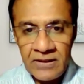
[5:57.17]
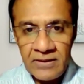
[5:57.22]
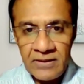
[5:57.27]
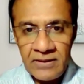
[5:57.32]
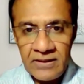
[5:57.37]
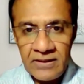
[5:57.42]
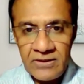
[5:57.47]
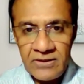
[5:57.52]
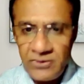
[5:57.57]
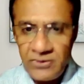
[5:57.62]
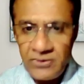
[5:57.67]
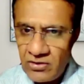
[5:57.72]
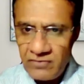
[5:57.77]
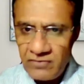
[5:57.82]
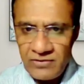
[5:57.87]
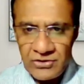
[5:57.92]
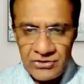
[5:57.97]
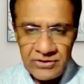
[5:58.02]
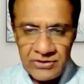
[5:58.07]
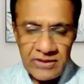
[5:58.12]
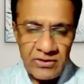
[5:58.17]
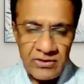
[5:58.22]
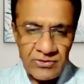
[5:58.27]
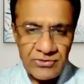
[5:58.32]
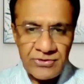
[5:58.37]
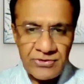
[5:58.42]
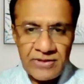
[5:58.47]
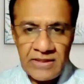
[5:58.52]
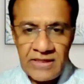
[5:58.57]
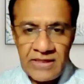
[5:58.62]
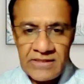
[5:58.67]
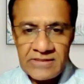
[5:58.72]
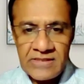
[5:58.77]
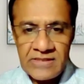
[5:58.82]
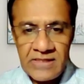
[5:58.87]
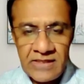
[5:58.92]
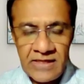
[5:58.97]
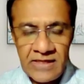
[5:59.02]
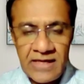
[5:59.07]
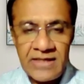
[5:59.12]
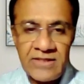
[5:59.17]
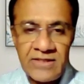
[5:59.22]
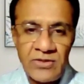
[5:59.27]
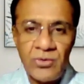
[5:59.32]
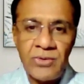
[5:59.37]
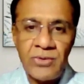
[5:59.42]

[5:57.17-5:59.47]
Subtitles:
And during the conversation, I also realized that I knew